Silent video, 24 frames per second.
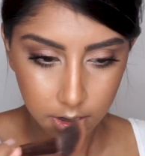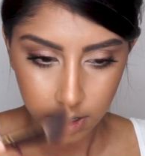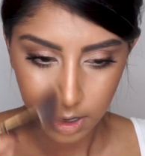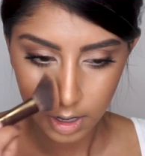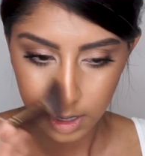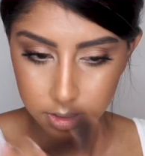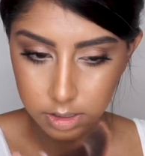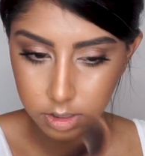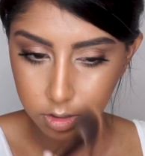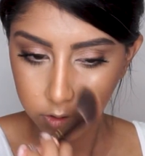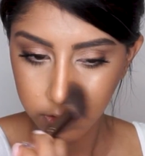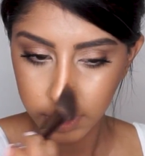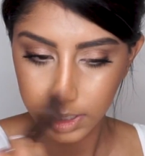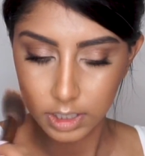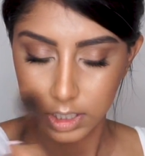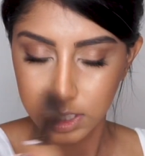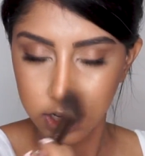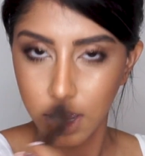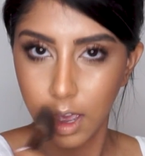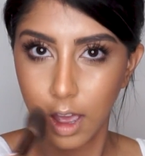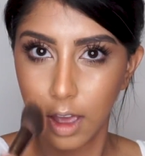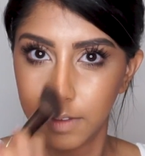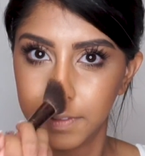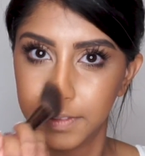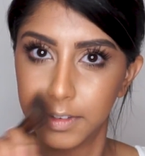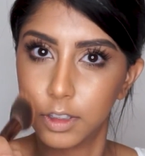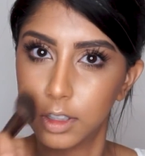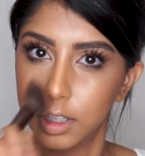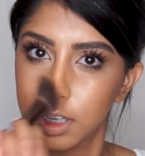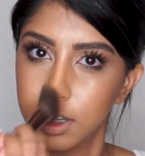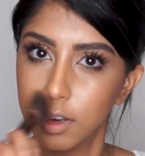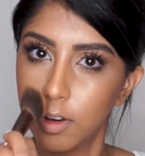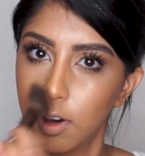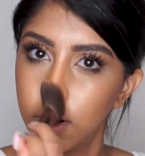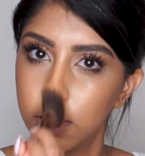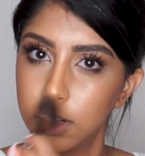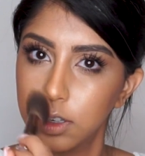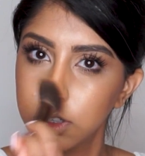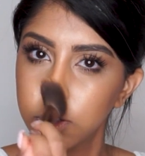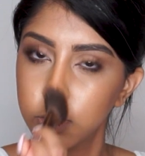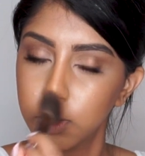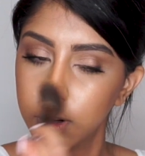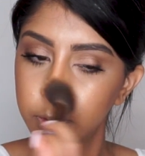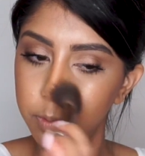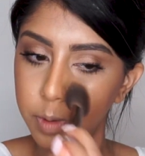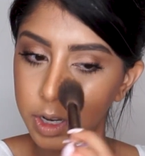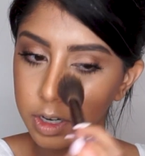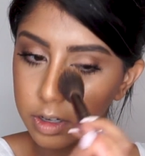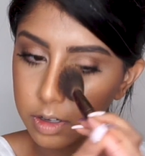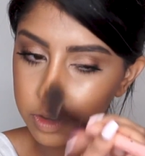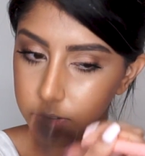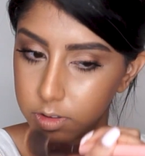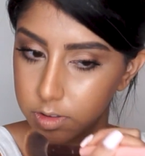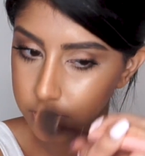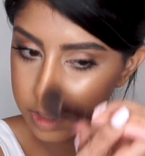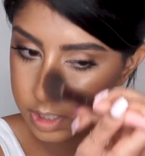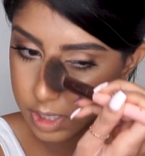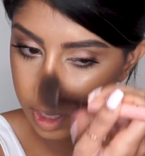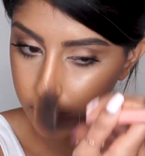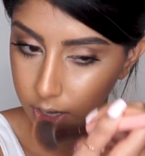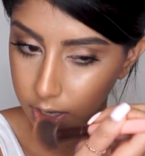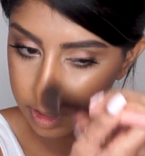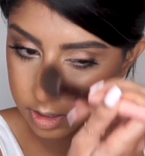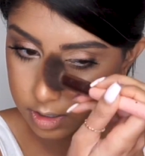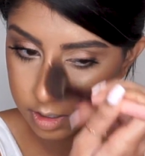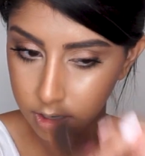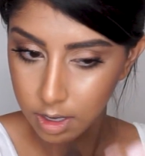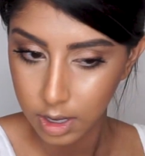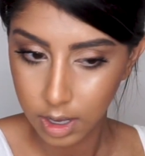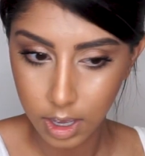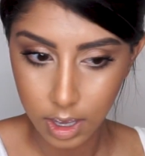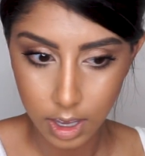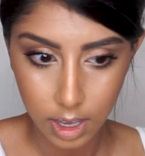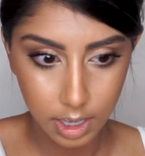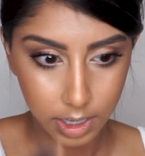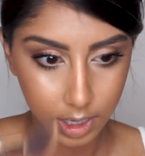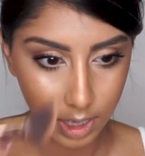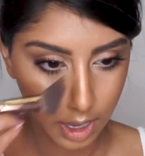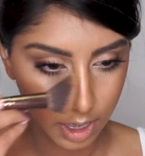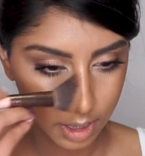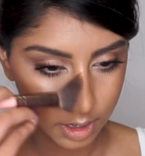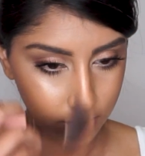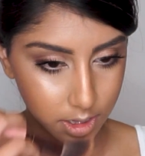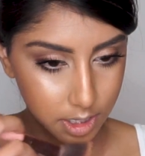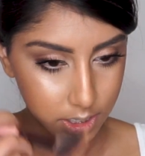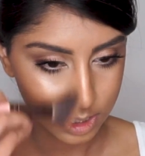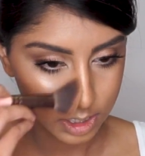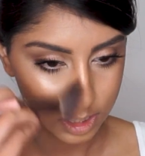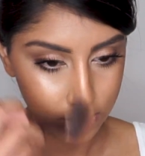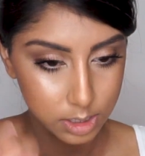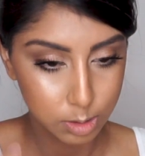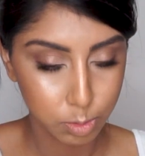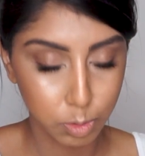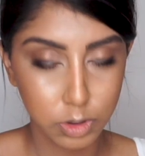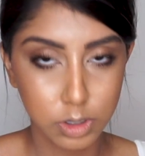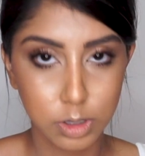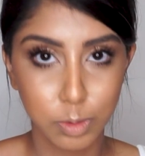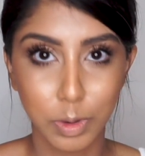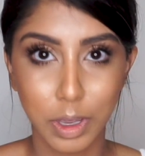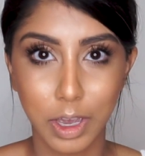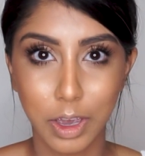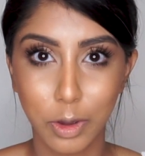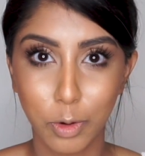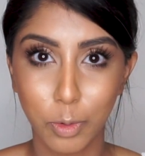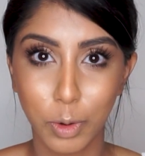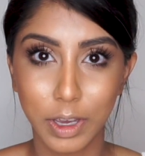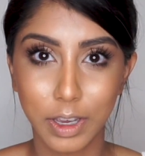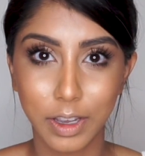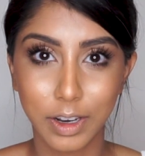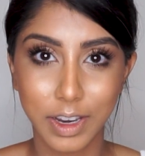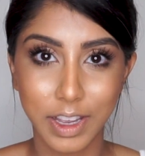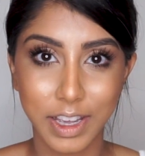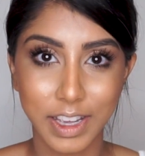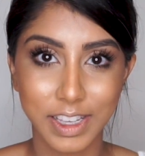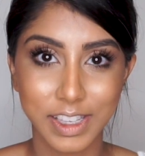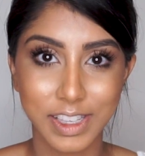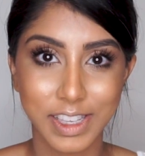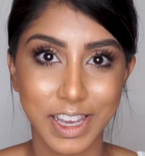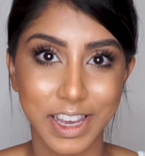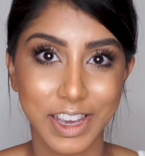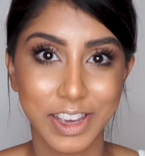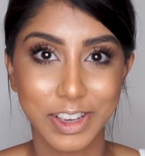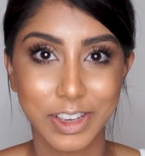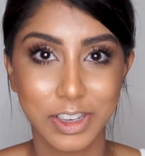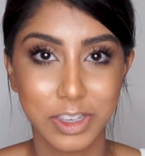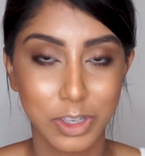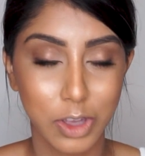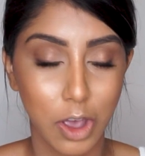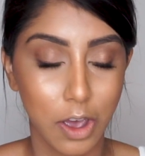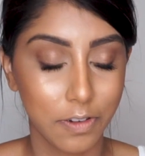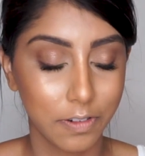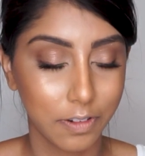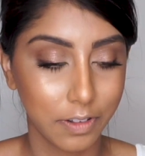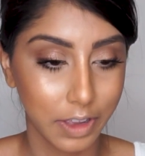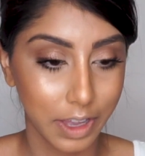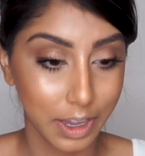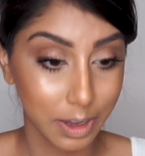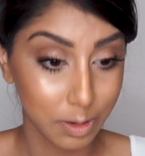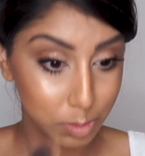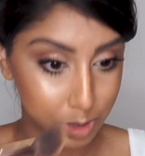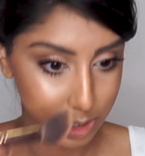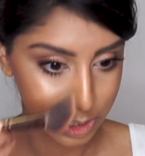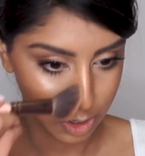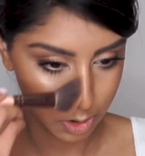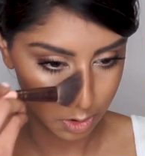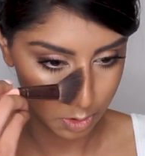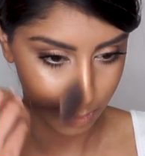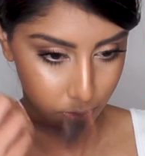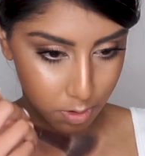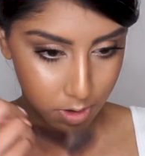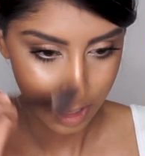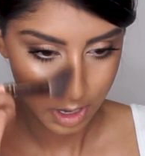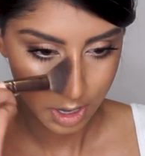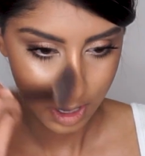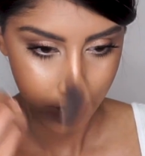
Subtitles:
I don't like to heavily contour my nose, and again, this is supposed to be a quick and easy soft glam, so